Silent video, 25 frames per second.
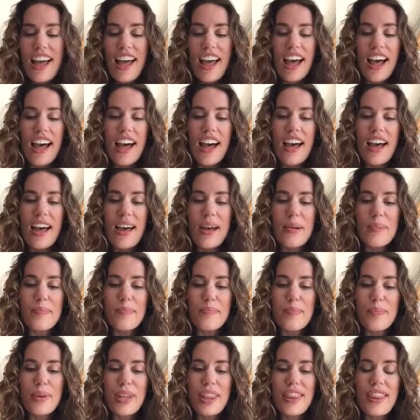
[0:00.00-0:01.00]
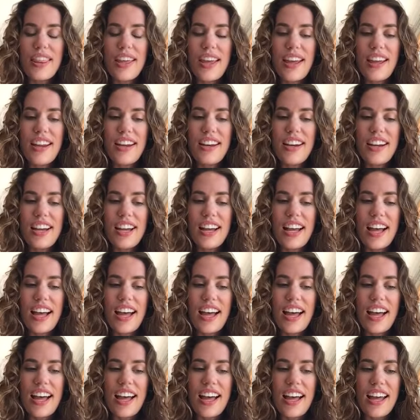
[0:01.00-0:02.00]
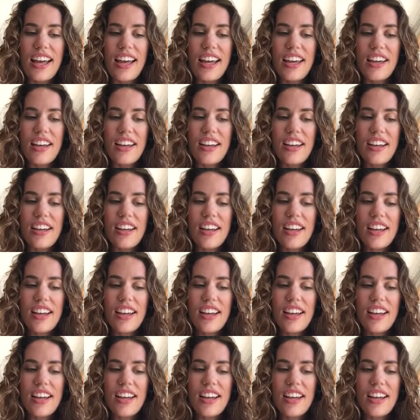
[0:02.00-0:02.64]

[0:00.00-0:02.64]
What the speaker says: But then I